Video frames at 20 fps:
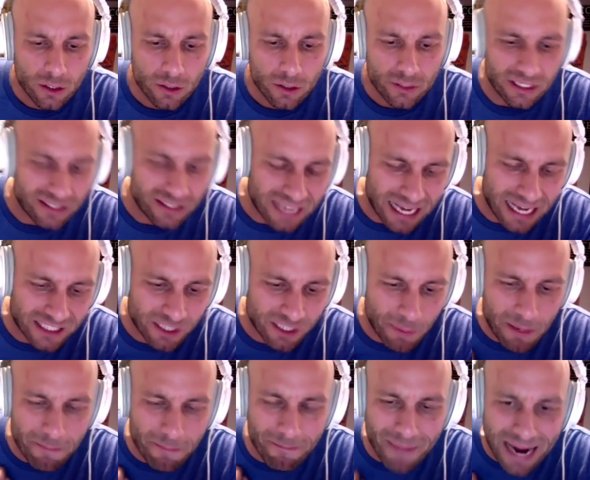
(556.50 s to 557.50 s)
These guys could
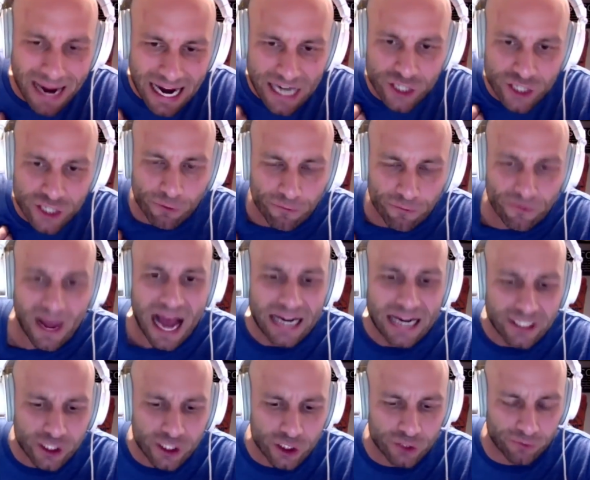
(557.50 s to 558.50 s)
be major
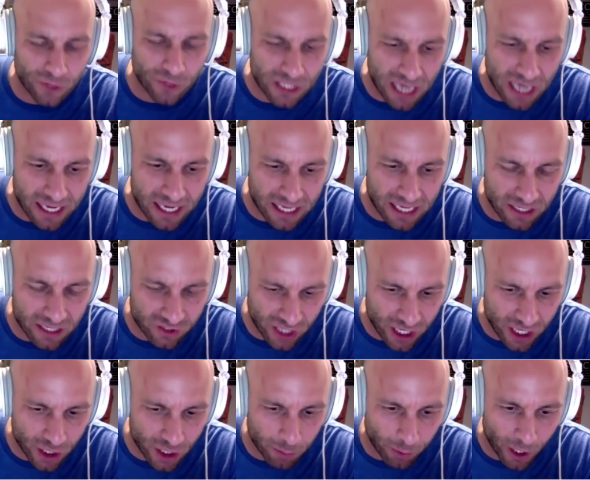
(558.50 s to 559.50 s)
factors for the Yankees
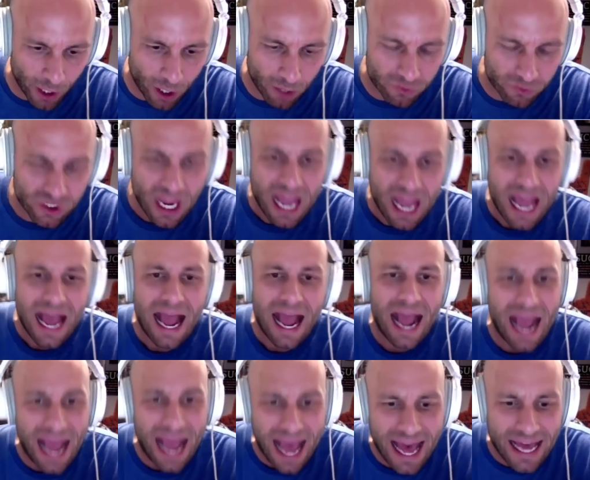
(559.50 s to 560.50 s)
in the playoffs.
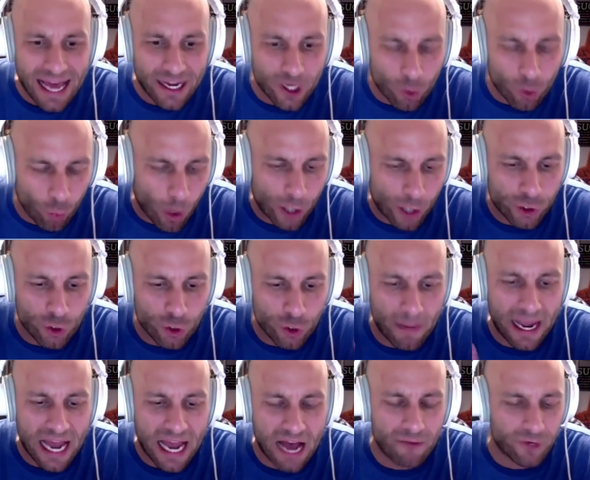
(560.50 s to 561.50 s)
And while you
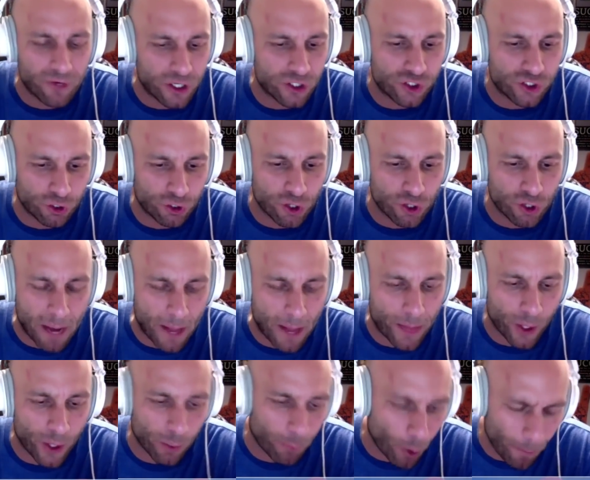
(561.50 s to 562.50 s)
may have a concern about
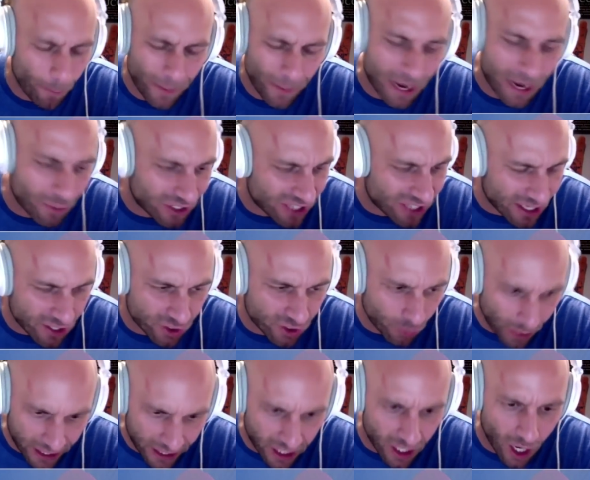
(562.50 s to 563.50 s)
their bullpen, and we said this a
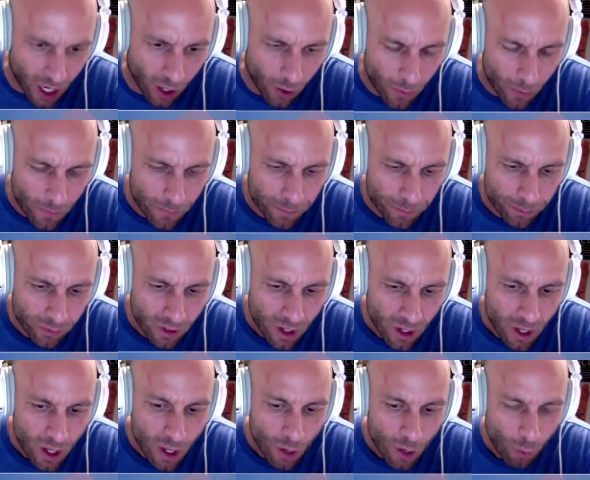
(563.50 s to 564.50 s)
week ago,
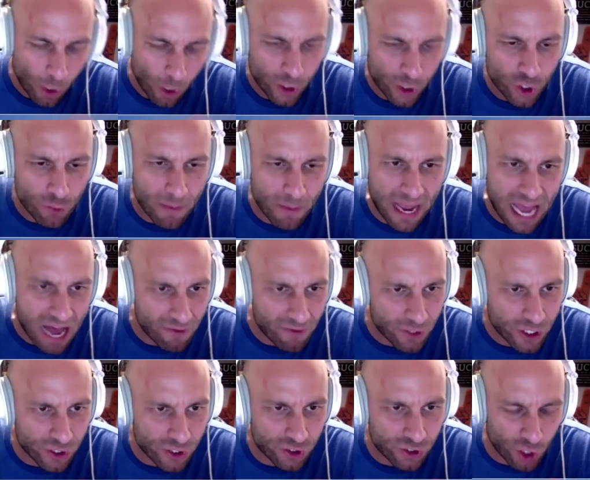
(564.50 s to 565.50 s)
while you may have a
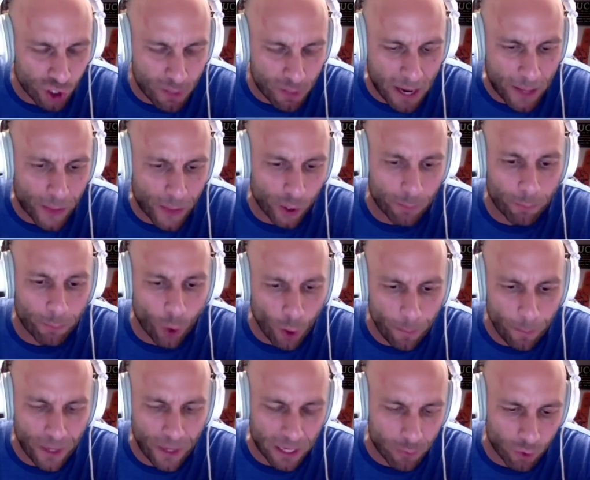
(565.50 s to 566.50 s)
concern about their
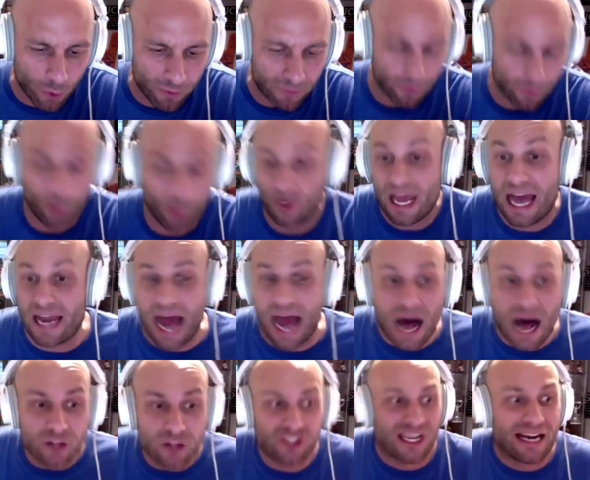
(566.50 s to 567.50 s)
bullpen moving forward, and
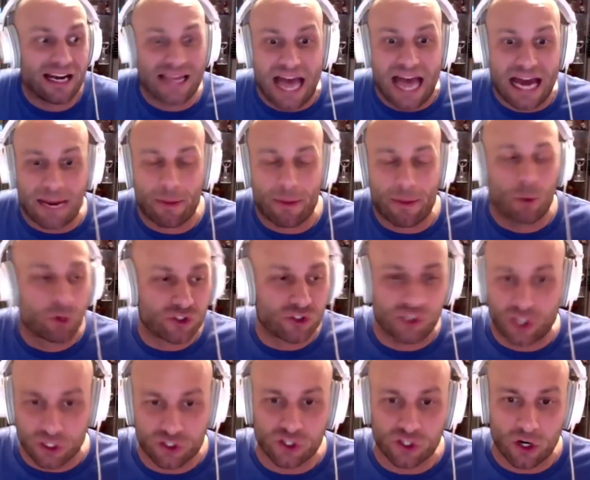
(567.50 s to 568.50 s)
outside of that, I mean, what's the
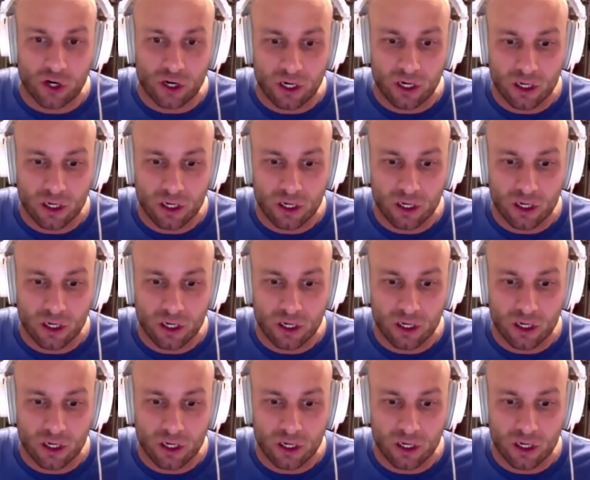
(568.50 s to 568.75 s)
concern?